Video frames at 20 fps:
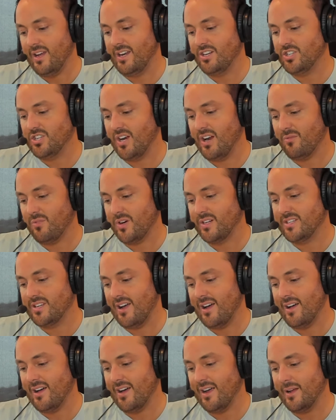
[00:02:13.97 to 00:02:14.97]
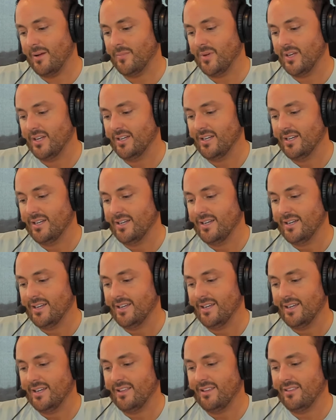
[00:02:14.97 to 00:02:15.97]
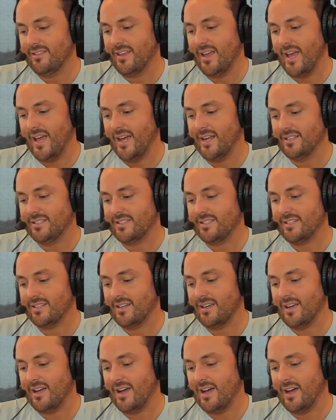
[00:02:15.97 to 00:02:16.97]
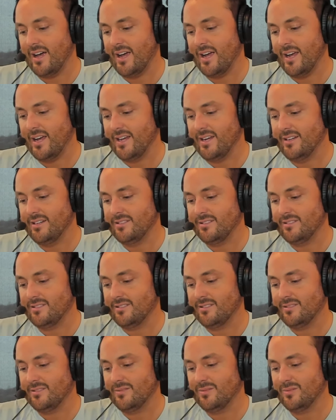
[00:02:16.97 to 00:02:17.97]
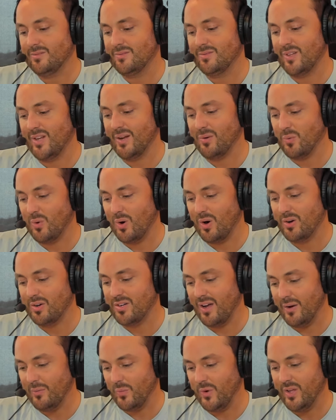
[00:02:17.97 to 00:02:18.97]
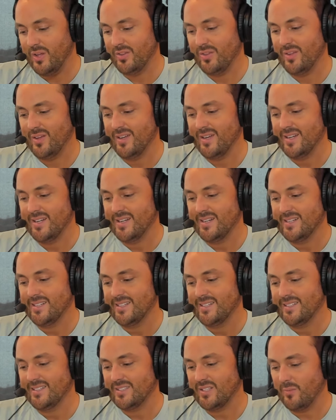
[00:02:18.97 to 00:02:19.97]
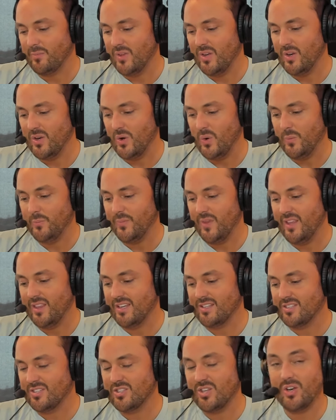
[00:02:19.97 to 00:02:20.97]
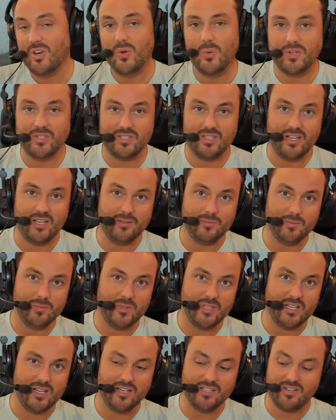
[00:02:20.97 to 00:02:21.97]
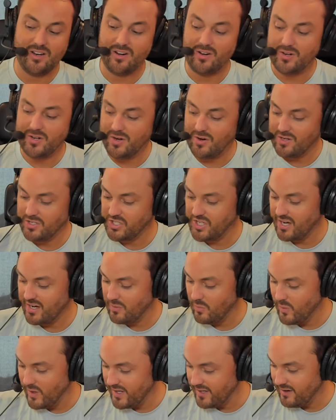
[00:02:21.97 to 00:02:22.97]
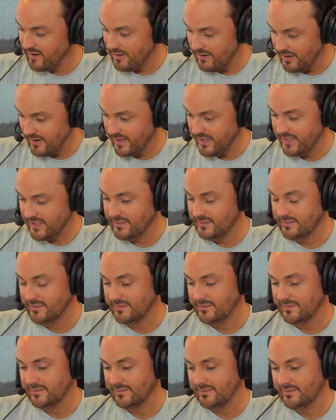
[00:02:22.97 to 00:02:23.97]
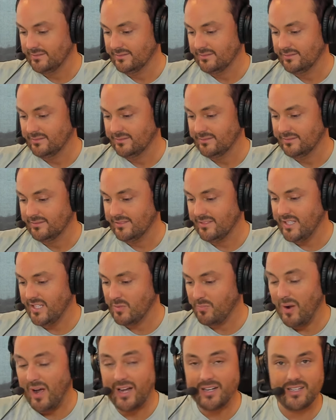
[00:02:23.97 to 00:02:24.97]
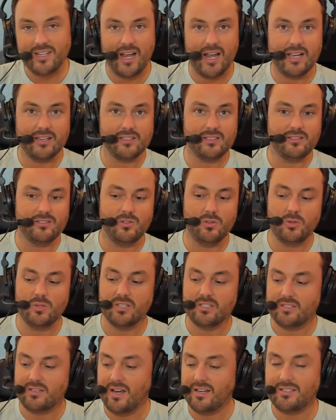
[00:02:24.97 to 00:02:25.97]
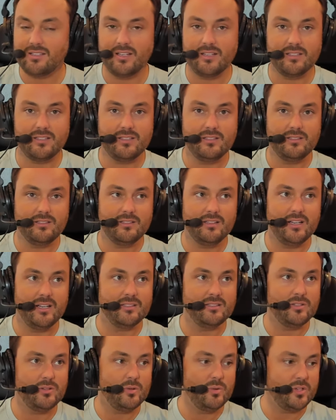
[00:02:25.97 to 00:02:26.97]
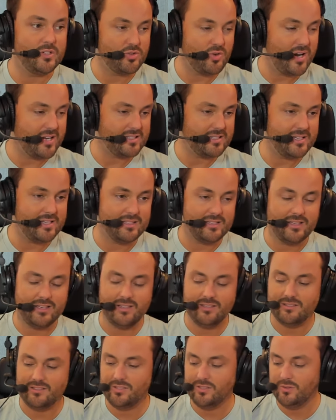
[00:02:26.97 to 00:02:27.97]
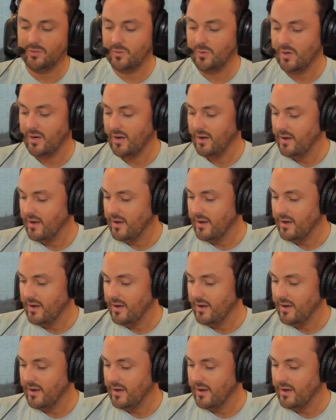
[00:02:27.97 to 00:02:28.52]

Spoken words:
each and every time that I think we're done with something new, and this is the newest thing, because Hunter Yurecek went on this podcast to discuss it and to address it and to